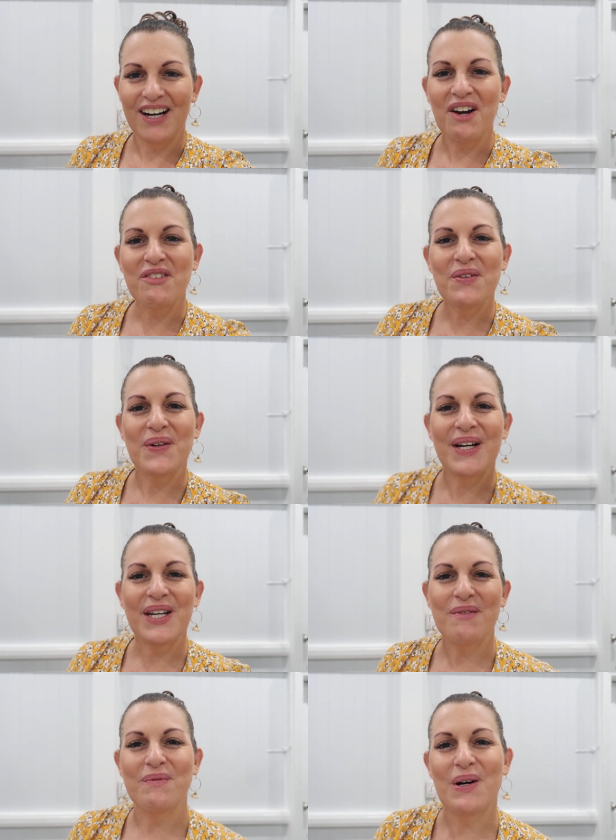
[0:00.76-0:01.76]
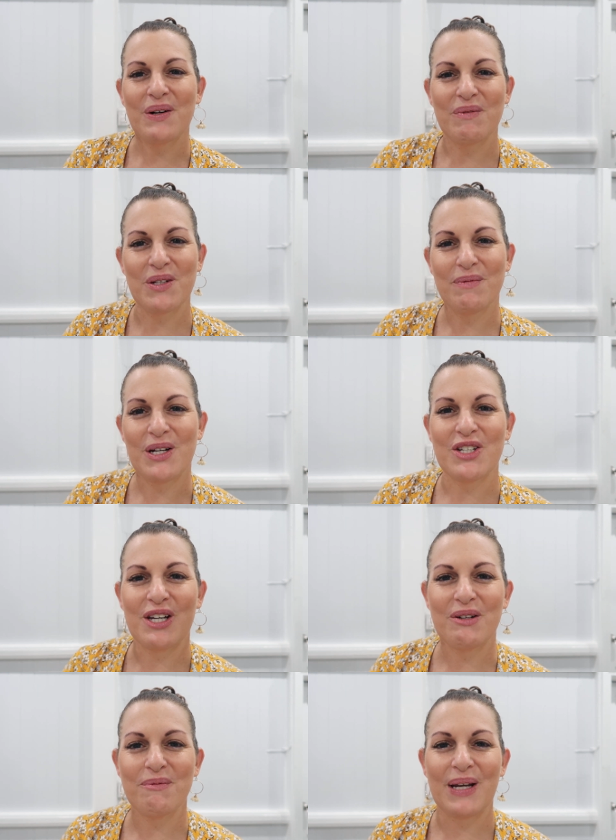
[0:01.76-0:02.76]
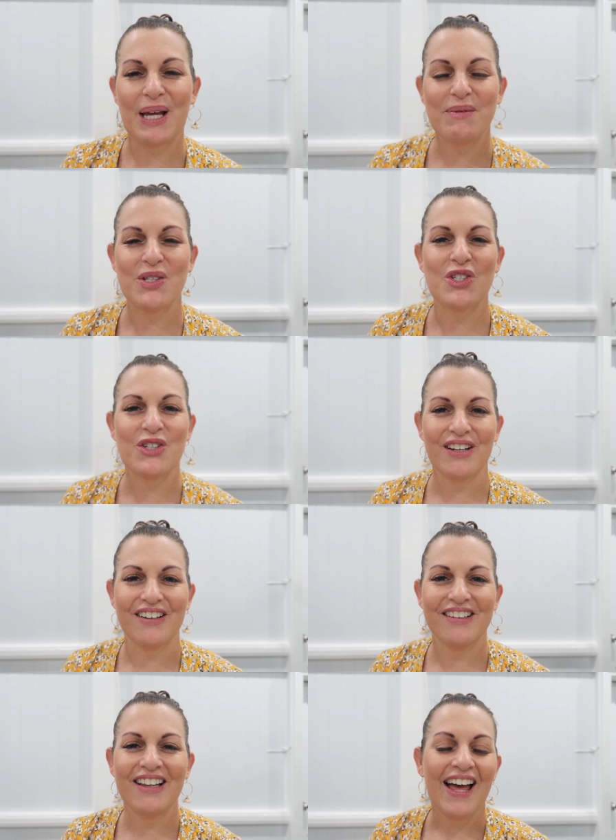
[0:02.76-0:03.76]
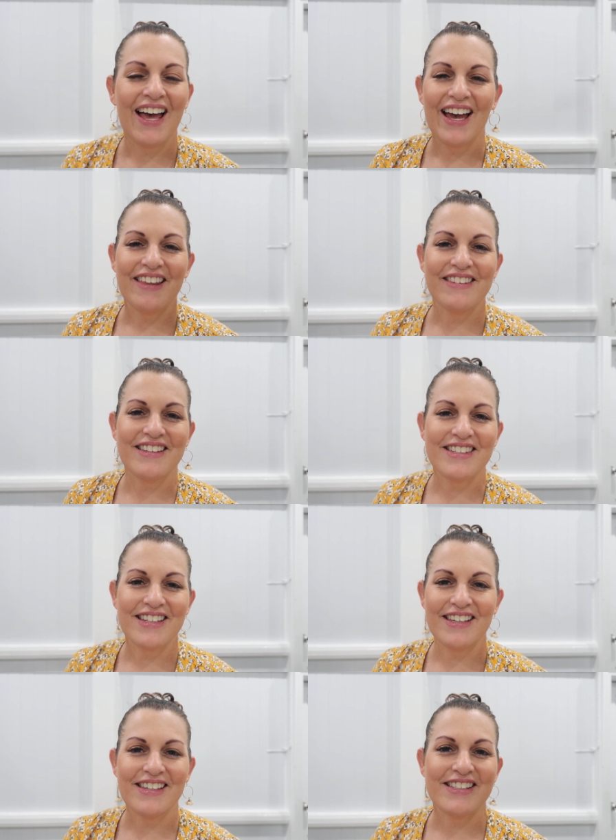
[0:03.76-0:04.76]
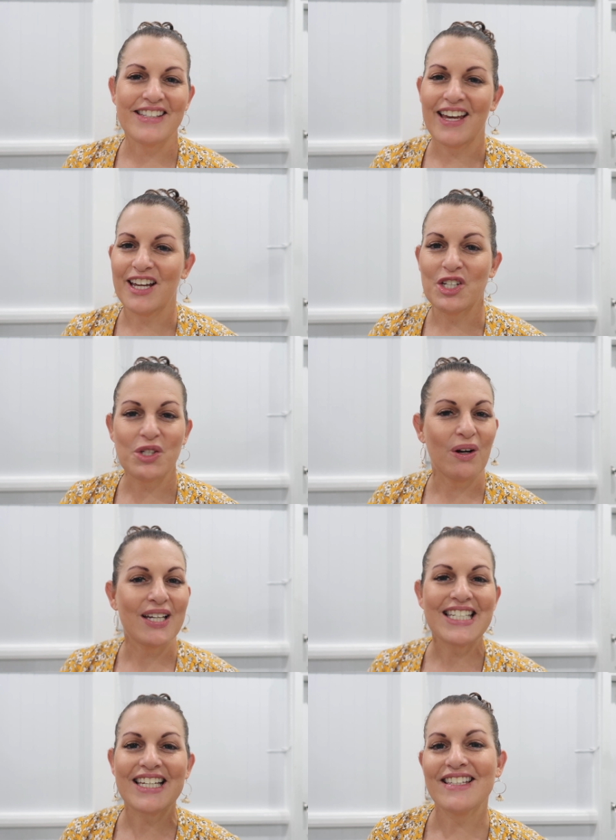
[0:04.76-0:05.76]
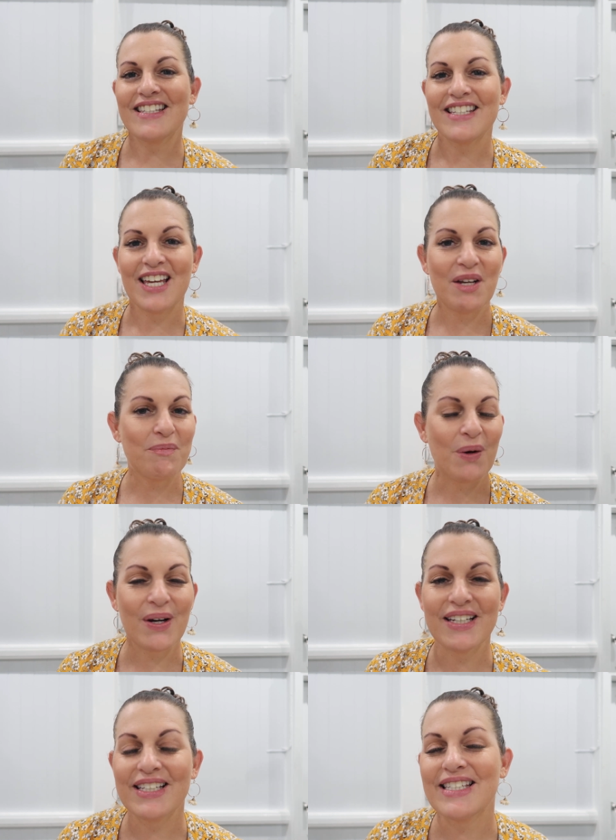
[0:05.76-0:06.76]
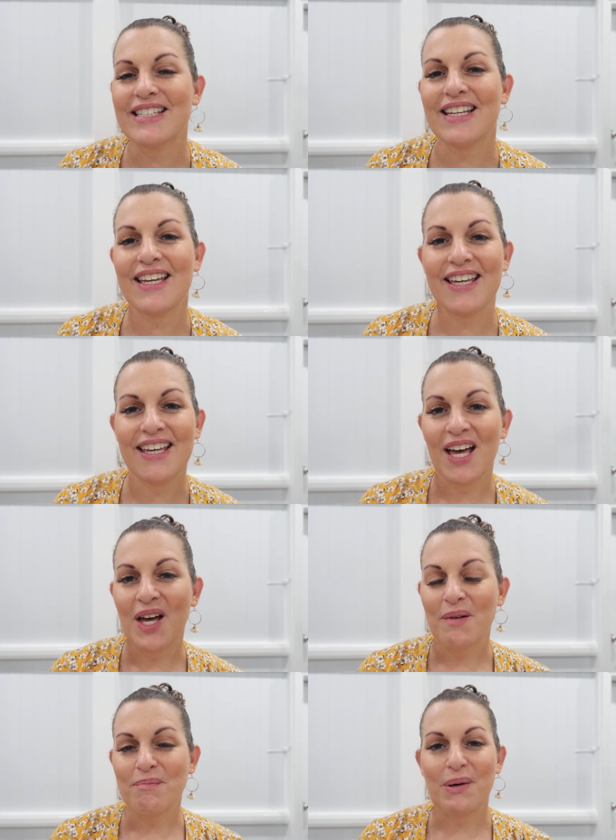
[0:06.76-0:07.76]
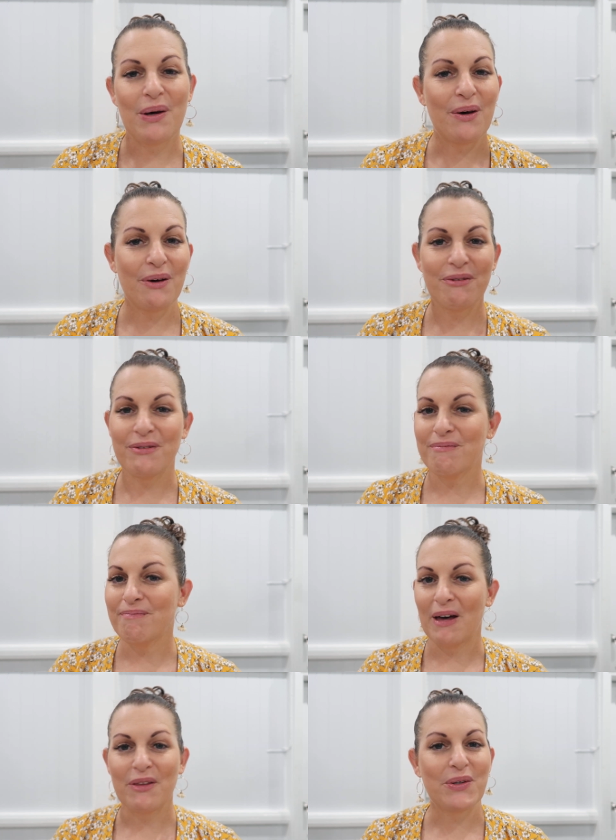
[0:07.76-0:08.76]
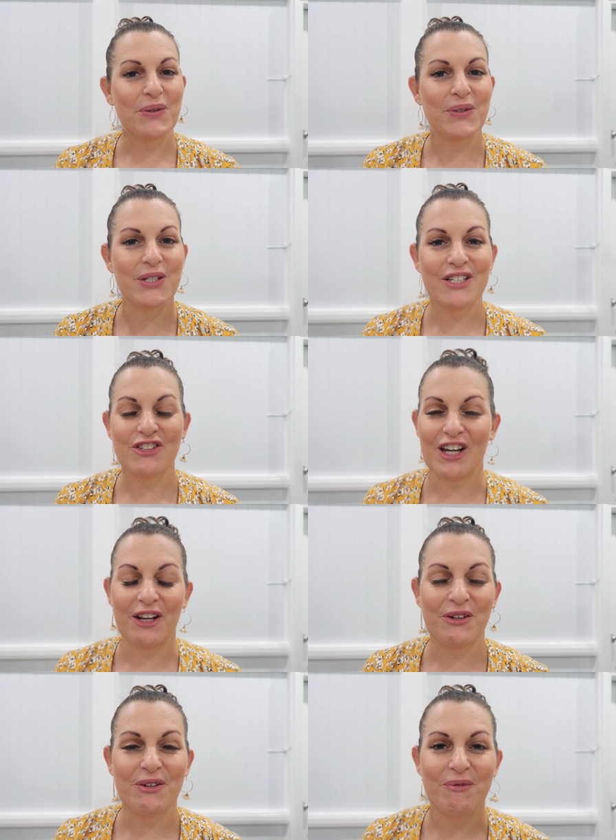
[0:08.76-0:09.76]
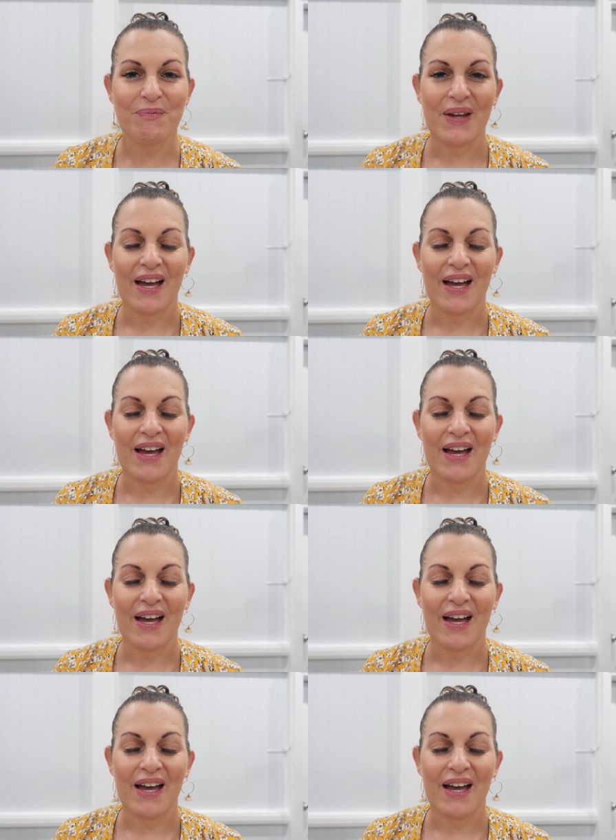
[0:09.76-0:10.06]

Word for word: Hi everyone and welcome to my channel. My name is Janelle and this is a trying to conceive pregnancy, birth, motherhood channel